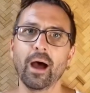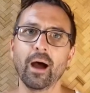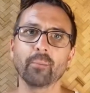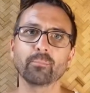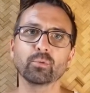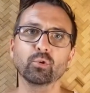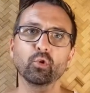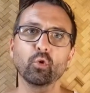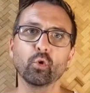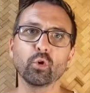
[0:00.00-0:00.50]

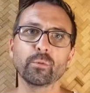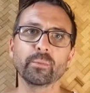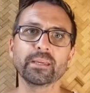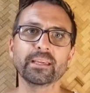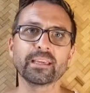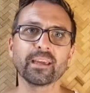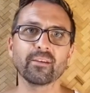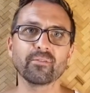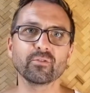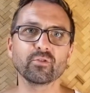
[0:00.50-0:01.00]
I'm going to be
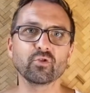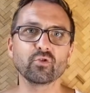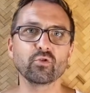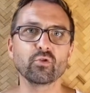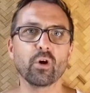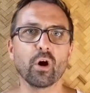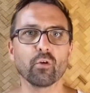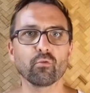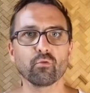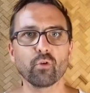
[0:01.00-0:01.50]
giving
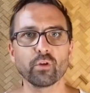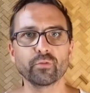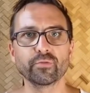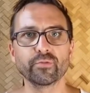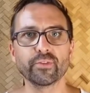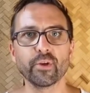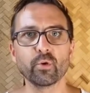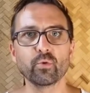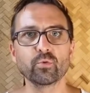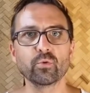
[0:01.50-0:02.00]
you a
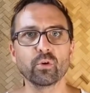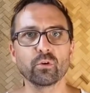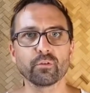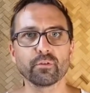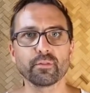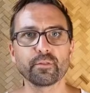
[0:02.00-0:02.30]
rundown of